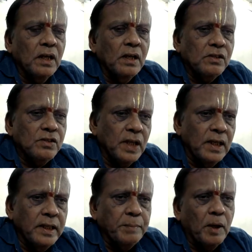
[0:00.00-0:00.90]
sell the
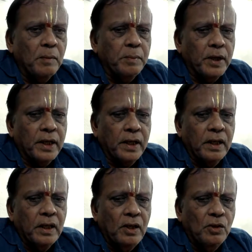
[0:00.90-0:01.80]
property,
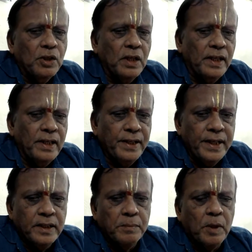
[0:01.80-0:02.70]
you shall alienate the
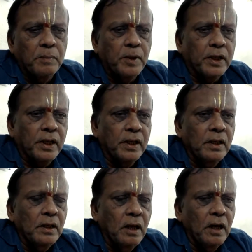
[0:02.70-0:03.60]
property,
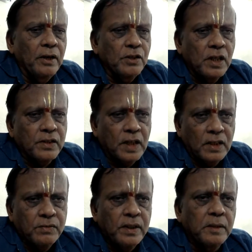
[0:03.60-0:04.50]
or you shall
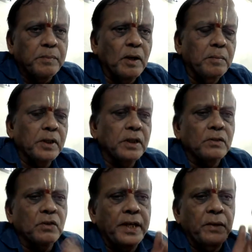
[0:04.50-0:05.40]
transfer the property to
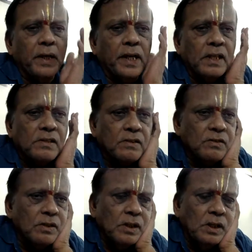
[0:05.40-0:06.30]
anyone else.
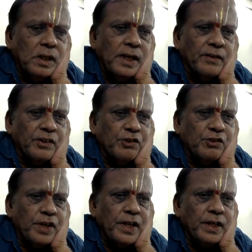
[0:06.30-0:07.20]
A
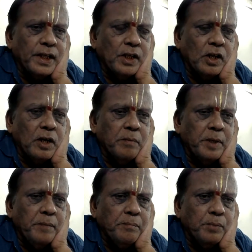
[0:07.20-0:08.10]
restraint cannot be
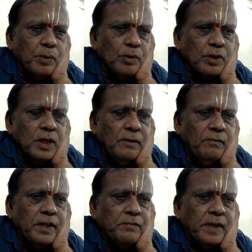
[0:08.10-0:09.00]
imposed
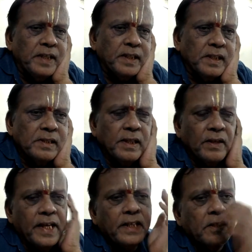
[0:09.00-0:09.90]
which fetters the
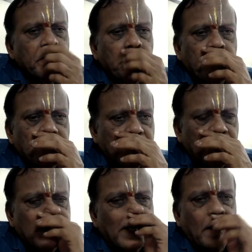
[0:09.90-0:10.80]
right of the
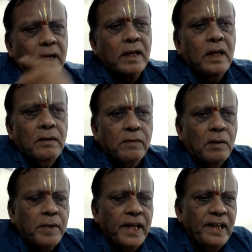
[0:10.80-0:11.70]
purchaser from
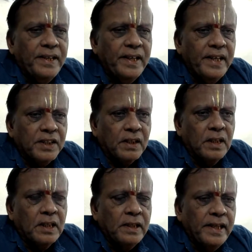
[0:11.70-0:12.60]
alienation.
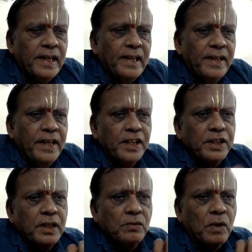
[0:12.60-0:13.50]
Alienation
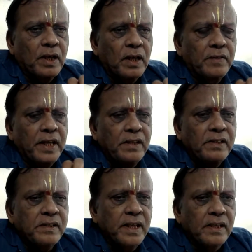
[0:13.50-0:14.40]
is one of the
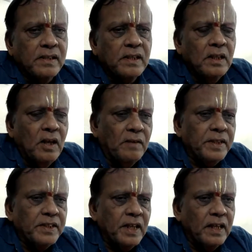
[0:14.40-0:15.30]
incidents of a
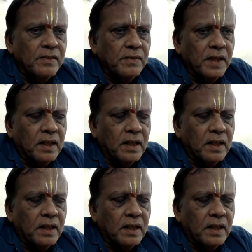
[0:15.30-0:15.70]
transfer.